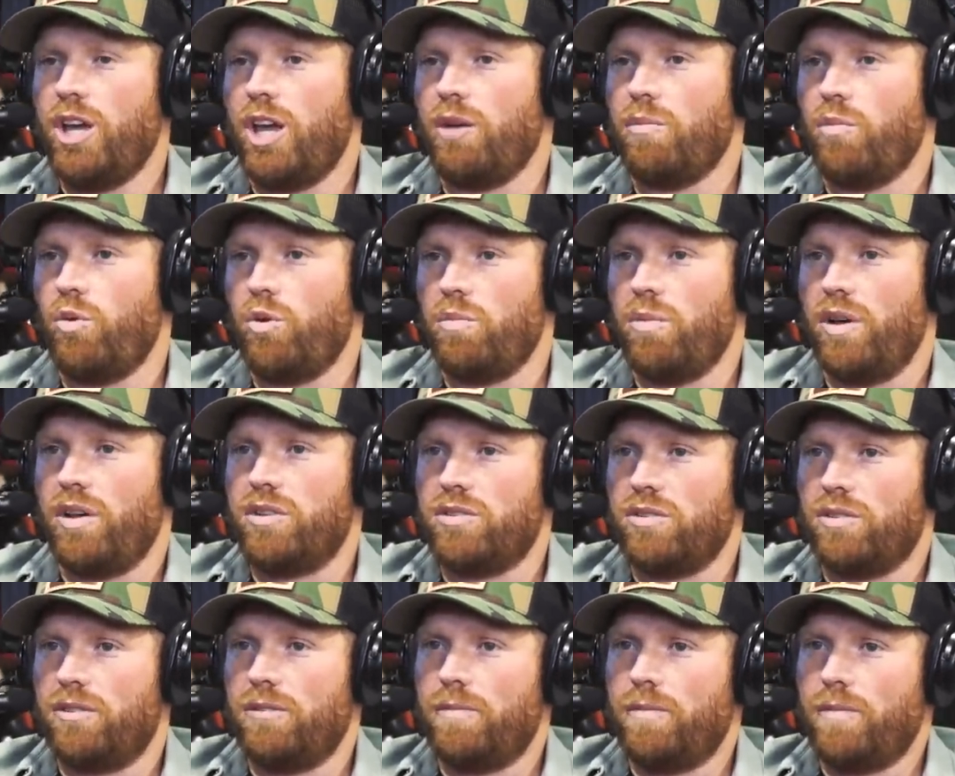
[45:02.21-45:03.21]
and more
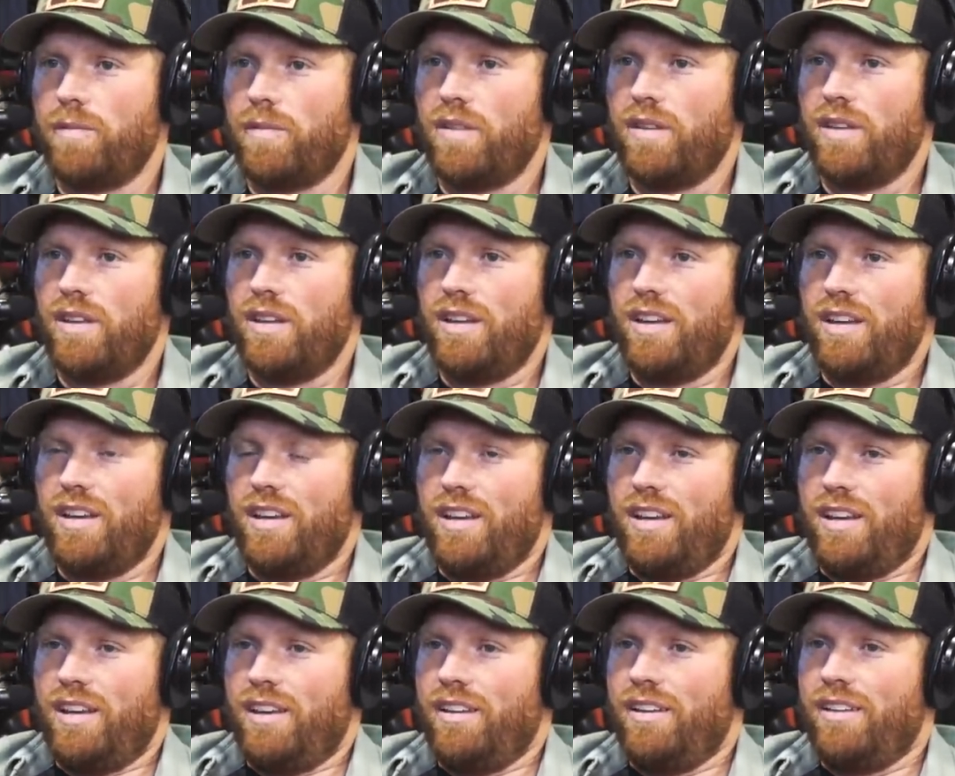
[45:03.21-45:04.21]
muscle.
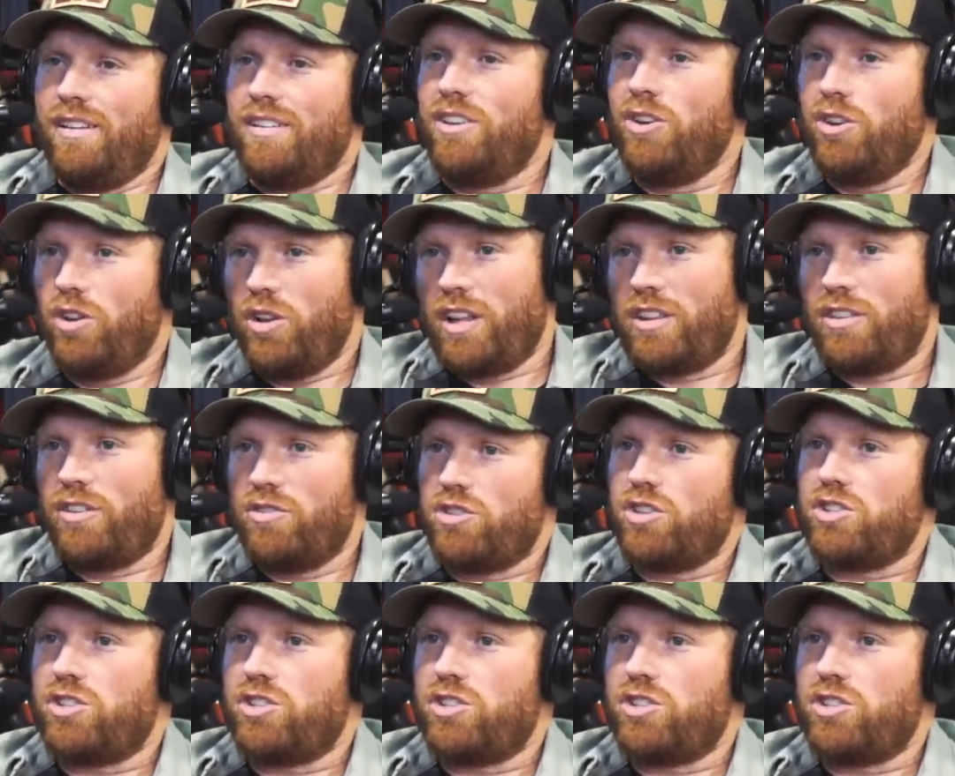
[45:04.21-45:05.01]
Yeah. You know, like there's